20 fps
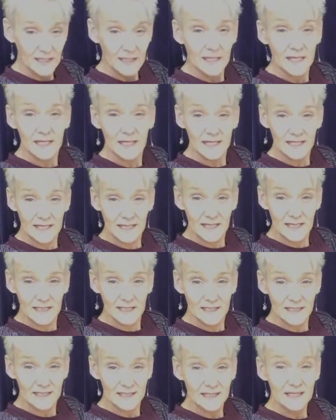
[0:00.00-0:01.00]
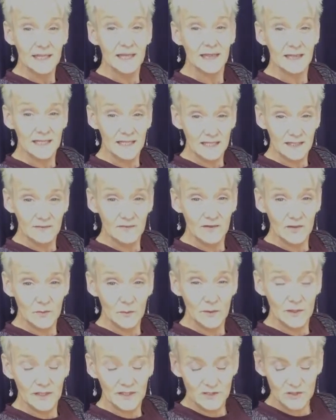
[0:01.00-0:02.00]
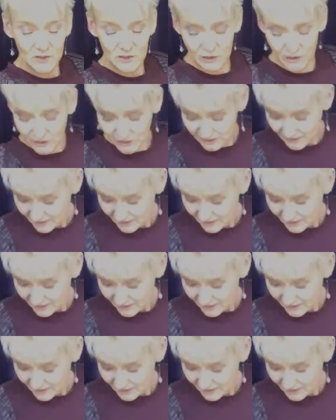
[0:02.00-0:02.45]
again, the evening one is good.